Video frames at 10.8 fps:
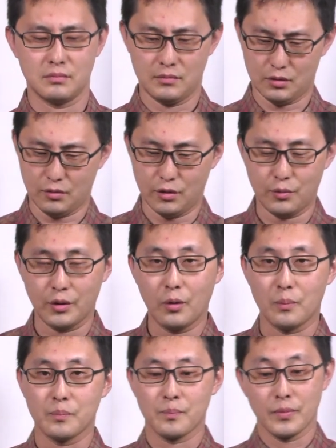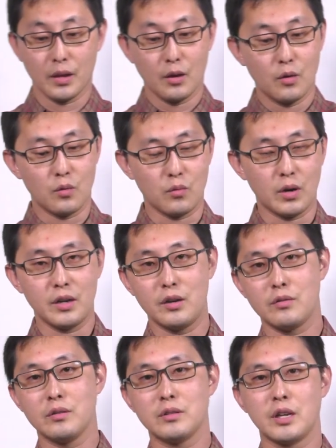So here we go. Right here
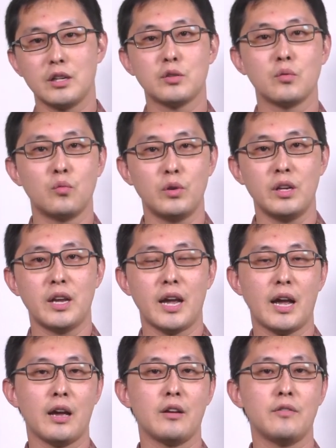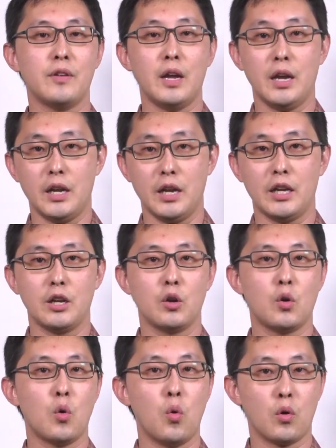in this case we have a
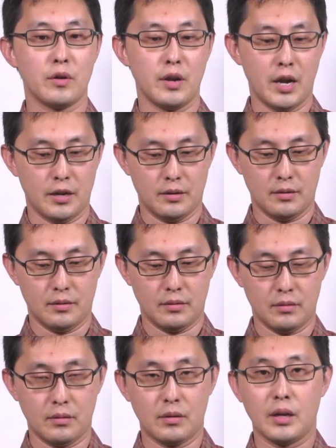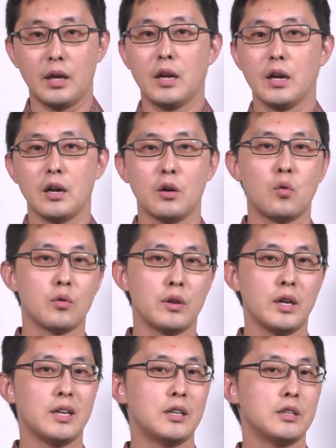cornet. Okay, a cornet
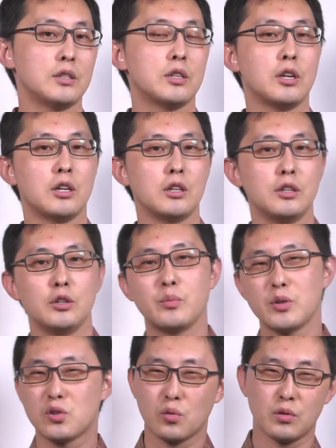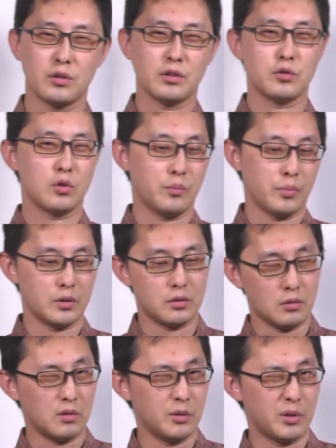is a little bit shorter than a trumpet, so
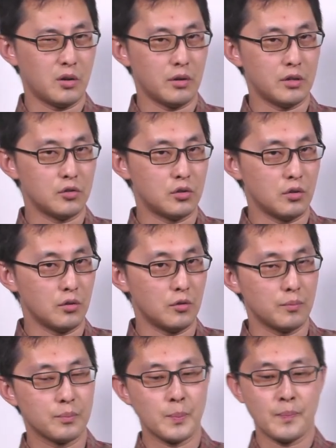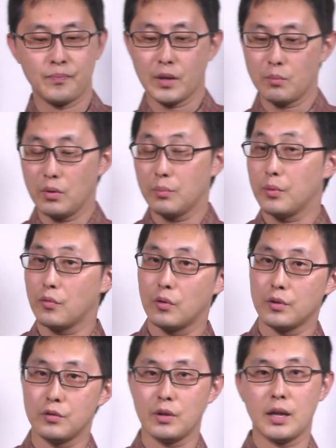let me go ahead and show you. But before we
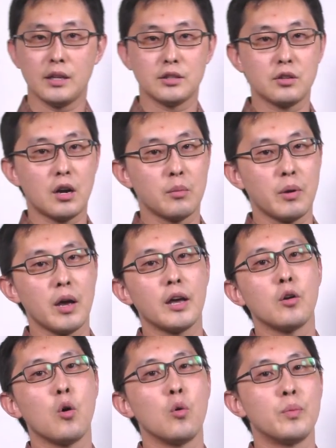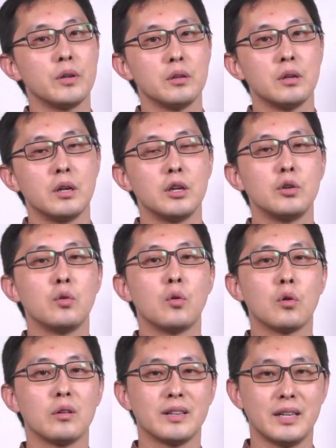do that, let's talk about how to open
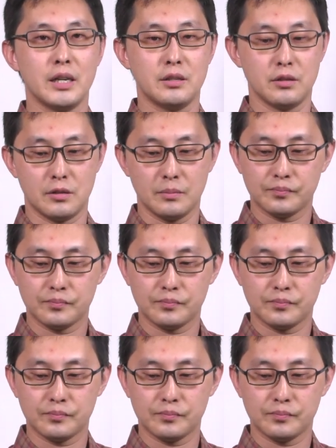your cases.